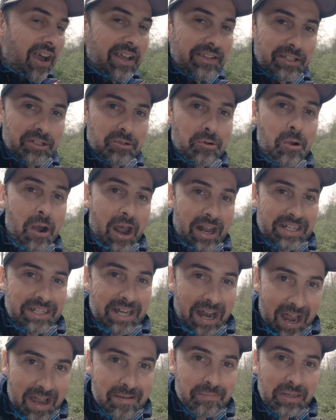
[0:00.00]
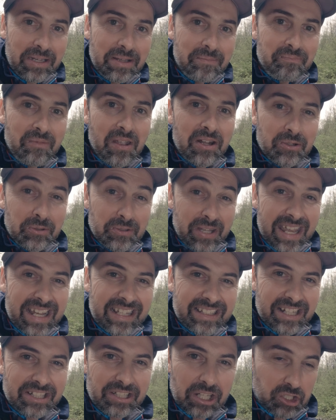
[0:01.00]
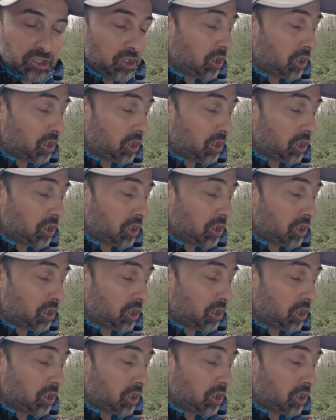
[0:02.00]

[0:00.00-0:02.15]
finding the right timing to take the, the